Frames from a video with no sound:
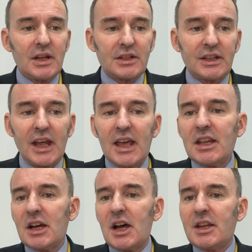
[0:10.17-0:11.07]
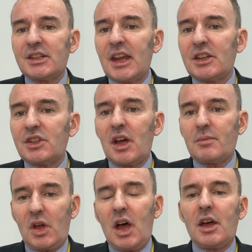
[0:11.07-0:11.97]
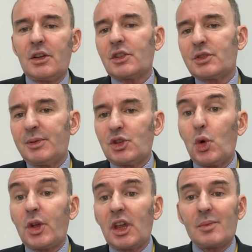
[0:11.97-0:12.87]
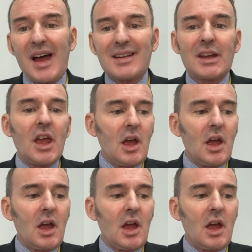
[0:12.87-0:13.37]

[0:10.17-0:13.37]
Today I intend to be talking about